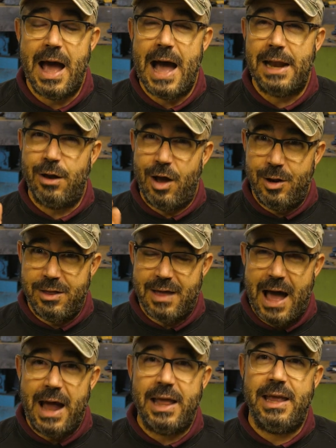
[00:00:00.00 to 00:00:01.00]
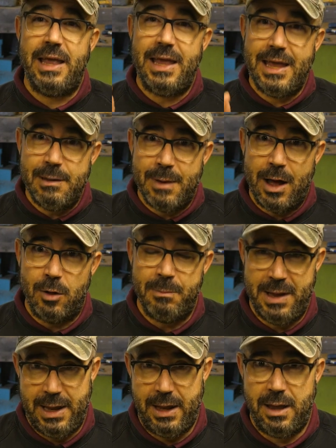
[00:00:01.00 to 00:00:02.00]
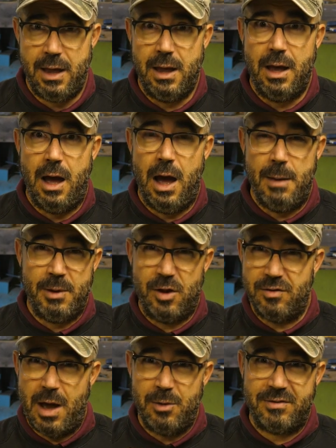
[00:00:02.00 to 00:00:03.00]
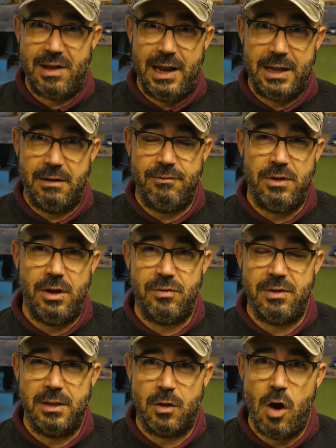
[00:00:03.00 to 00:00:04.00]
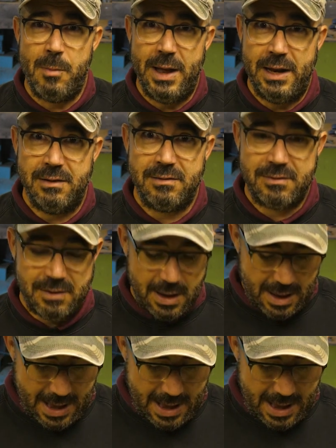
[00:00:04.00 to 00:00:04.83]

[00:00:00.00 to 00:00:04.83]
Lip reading: And not only that, he emailed me because I was slightly confused in the comments.